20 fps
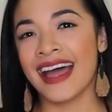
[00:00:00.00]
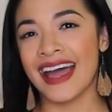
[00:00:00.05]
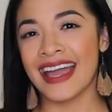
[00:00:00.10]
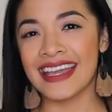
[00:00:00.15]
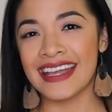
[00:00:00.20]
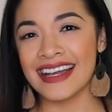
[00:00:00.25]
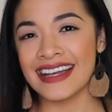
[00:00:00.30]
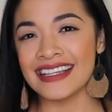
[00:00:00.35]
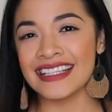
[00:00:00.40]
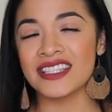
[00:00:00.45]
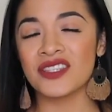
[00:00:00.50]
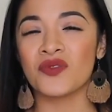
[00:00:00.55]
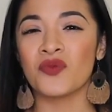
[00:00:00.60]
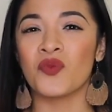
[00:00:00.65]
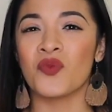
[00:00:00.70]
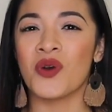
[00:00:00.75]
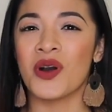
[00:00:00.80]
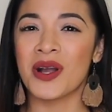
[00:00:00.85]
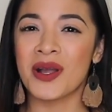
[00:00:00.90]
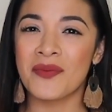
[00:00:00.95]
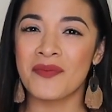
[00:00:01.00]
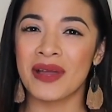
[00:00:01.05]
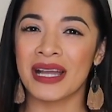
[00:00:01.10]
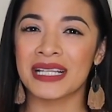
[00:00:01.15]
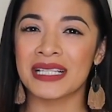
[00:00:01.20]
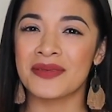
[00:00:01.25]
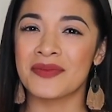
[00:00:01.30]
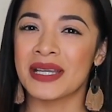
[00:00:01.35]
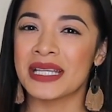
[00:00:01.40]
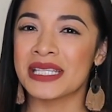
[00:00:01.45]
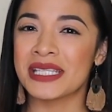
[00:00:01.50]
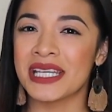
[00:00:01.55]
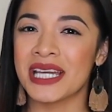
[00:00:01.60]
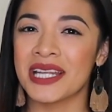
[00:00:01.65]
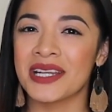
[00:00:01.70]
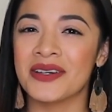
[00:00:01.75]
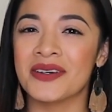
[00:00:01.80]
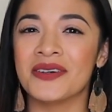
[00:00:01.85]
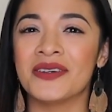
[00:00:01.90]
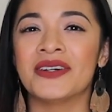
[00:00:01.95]
Hi guys, welcome back to my
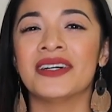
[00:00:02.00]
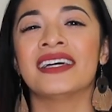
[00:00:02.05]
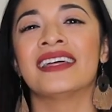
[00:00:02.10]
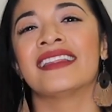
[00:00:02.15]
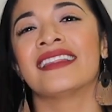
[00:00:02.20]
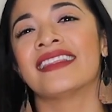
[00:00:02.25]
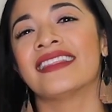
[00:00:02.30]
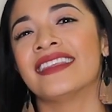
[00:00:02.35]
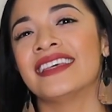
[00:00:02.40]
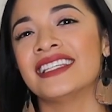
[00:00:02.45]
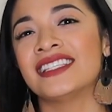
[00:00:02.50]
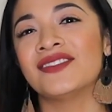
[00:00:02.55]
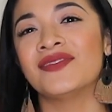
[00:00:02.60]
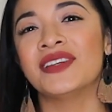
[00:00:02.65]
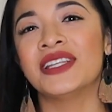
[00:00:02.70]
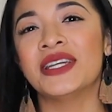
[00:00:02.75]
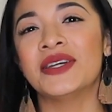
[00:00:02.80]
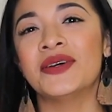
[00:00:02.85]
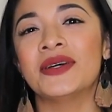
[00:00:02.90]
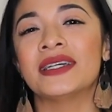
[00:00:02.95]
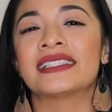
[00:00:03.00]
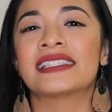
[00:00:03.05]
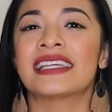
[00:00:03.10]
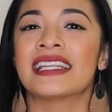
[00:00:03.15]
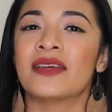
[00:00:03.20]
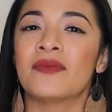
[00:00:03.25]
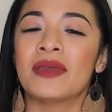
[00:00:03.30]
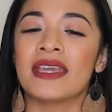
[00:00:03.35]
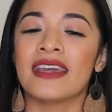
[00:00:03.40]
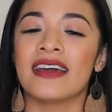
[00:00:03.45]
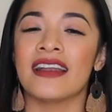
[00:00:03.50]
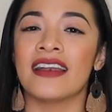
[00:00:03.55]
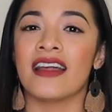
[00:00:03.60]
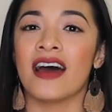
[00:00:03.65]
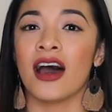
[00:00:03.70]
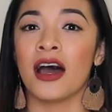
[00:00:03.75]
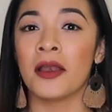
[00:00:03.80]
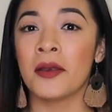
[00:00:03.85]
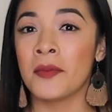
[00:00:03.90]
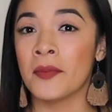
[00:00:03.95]
channel. This video is going to be an
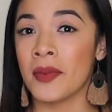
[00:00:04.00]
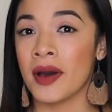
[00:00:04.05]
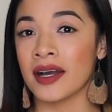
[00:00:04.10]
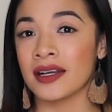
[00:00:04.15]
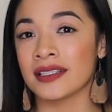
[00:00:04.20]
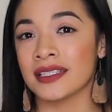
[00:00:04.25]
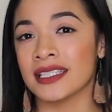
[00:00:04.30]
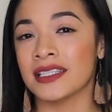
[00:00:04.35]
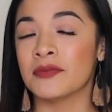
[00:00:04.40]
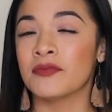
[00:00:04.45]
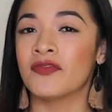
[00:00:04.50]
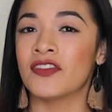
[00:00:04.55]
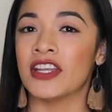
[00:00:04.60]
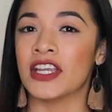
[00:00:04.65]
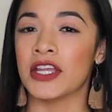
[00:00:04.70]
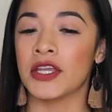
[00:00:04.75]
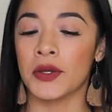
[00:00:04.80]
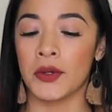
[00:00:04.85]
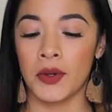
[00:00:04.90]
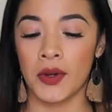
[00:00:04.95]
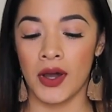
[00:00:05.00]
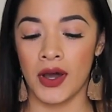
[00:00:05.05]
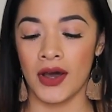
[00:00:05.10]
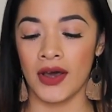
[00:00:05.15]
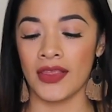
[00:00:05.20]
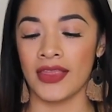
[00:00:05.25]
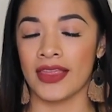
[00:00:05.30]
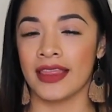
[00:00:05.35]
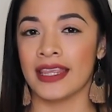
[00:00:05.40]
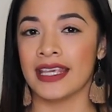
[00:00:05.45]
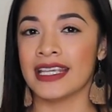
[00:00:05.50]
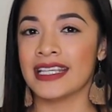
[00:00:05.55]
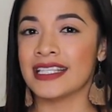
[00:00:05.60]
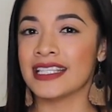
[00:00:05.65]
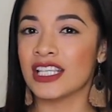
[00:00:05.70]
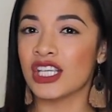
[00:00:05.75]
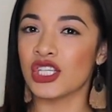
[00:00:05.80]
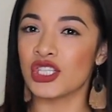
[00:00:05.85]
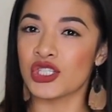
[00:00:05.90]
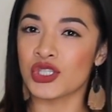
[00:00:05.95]
unboxing video on
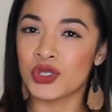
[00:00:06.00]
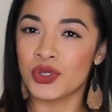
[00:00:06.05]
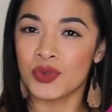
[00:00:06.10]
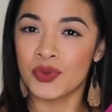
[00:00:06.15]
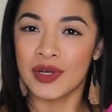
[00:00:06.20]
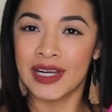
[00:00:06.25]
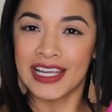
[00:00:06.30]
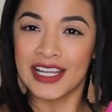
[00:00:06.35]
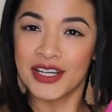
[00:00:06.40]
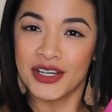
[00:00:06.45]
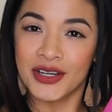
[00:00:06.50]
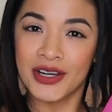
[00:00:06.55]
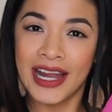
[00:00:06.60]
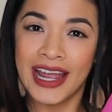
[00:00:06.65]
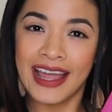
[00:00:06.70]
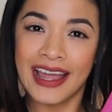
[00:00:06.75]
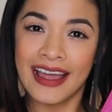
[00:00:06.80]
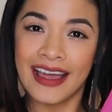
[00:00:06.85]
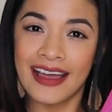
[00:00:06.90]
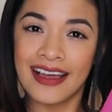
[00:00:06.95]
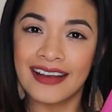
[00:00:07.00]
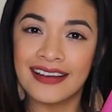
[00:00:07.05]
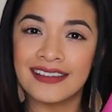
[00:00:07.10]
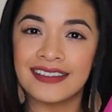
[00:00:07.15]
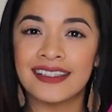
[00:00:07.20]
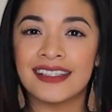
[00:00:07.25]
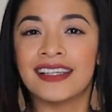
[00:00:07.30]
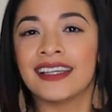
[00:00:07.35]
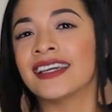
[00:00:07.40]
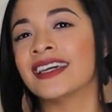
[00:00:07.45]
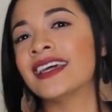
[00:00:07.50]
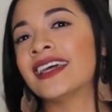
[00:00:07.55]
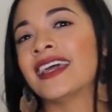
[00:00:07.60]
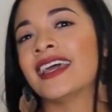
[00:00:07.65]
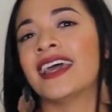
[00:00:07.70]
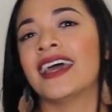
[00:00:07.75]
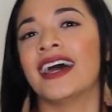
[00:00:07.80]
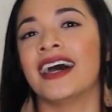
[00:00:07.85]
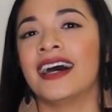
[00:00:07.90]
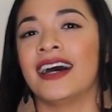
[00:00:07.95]
this trainer hand.
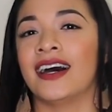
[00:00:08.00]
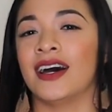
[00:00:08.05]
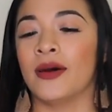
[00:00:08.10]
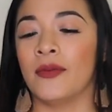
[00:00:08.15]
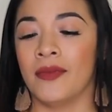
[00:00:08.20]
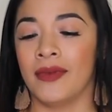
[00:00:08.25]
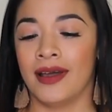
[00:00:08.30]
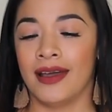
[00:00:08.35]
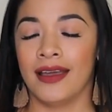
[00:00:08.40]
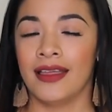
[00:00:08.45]
I